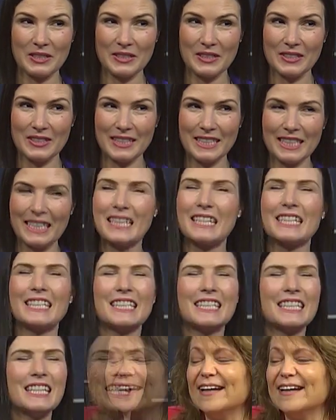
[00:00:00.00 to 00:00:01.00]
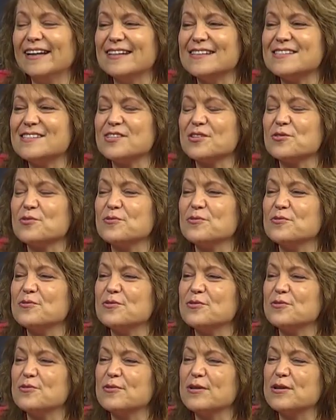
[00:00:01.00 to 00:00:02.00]
Oh, okay. So
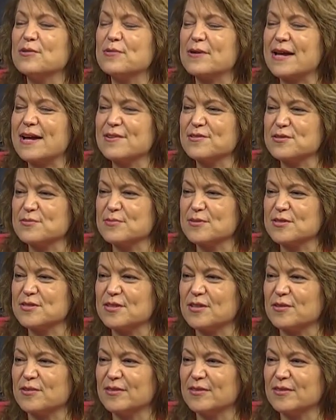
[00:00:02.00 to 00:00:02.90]
who are you accountable to?